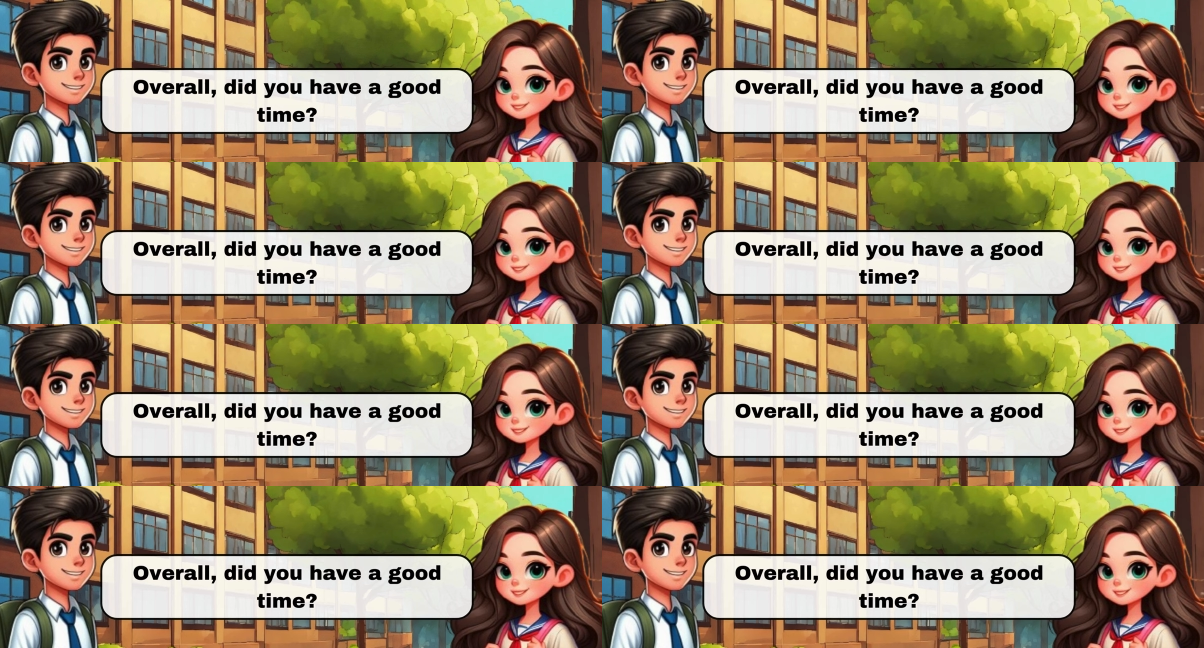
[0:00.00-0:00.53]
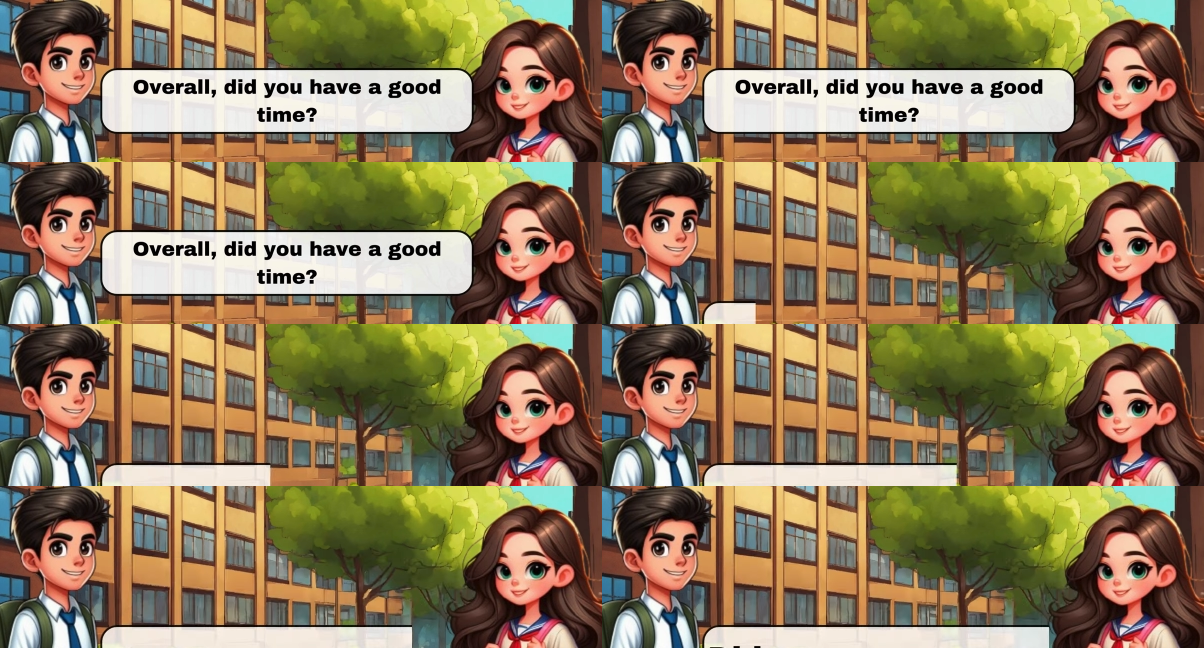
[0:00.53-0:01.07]

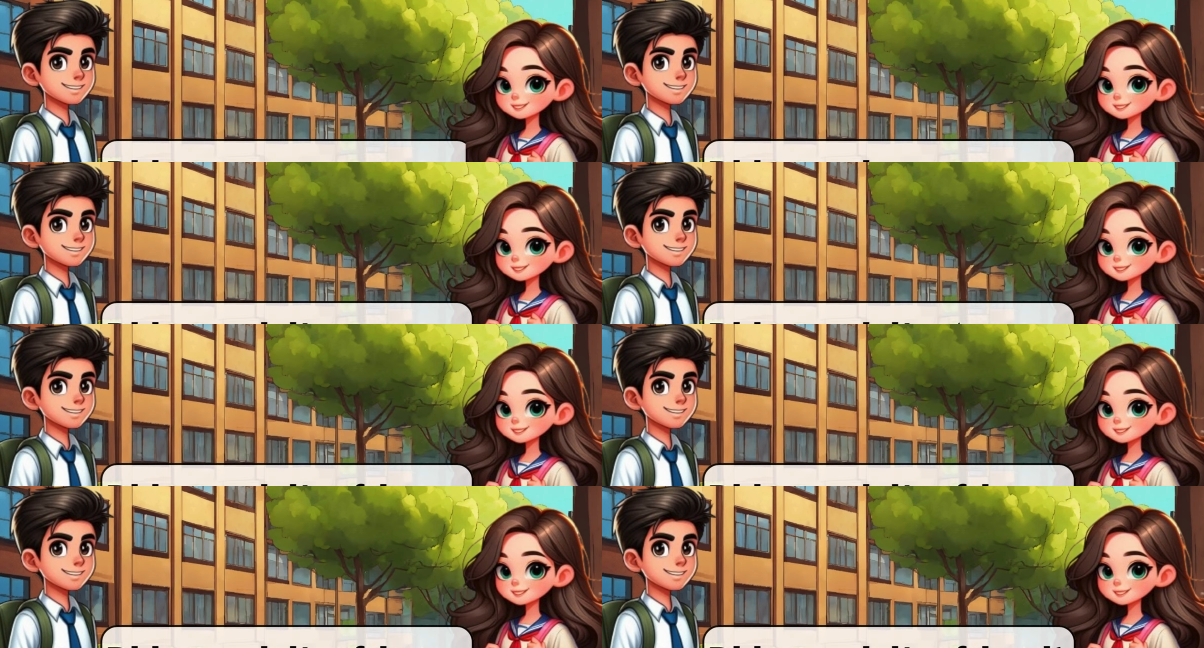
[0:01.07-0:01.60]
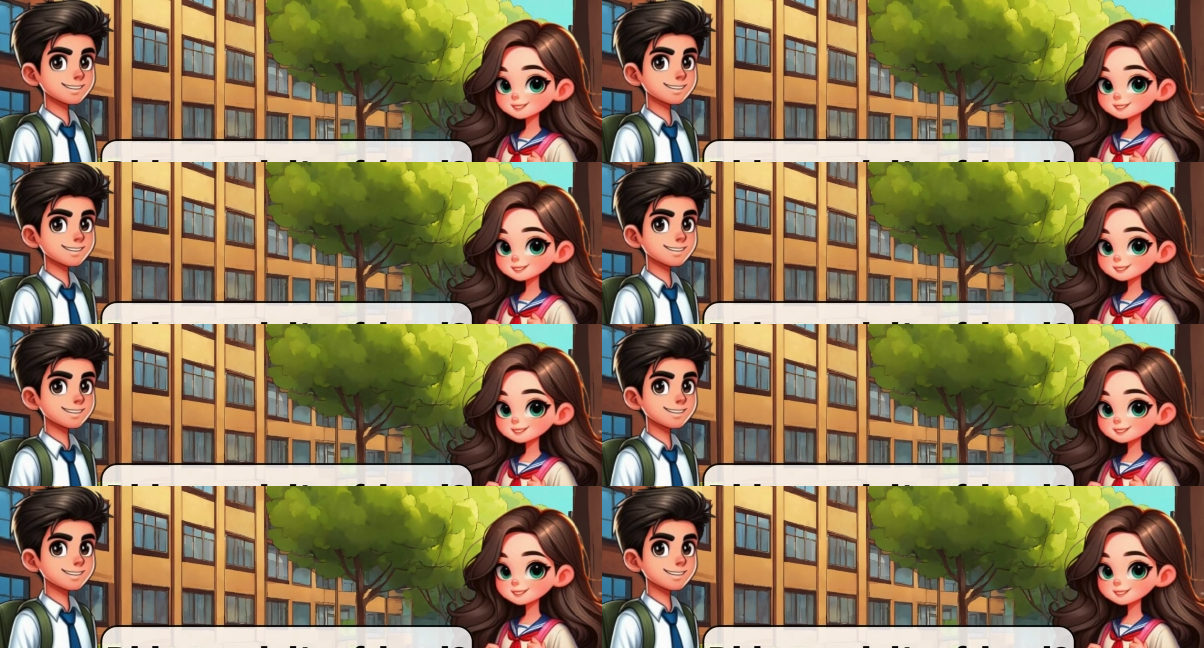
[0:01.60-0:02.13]

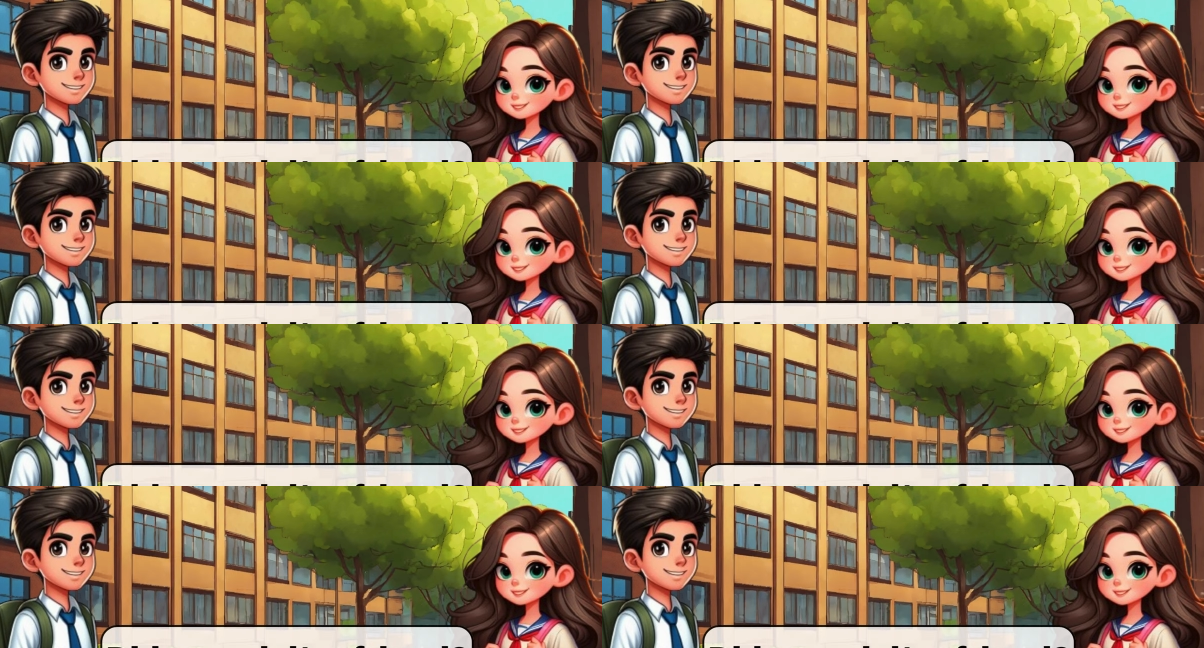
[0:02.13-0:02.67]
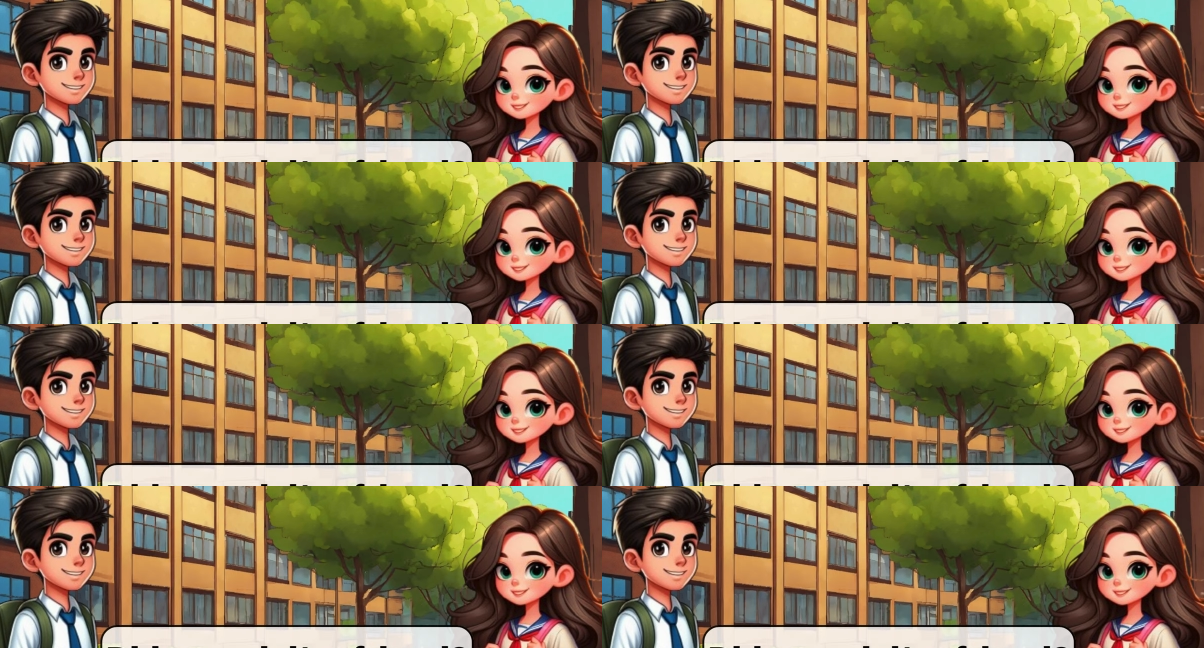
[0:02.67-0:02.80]
No one is speaking in this clip.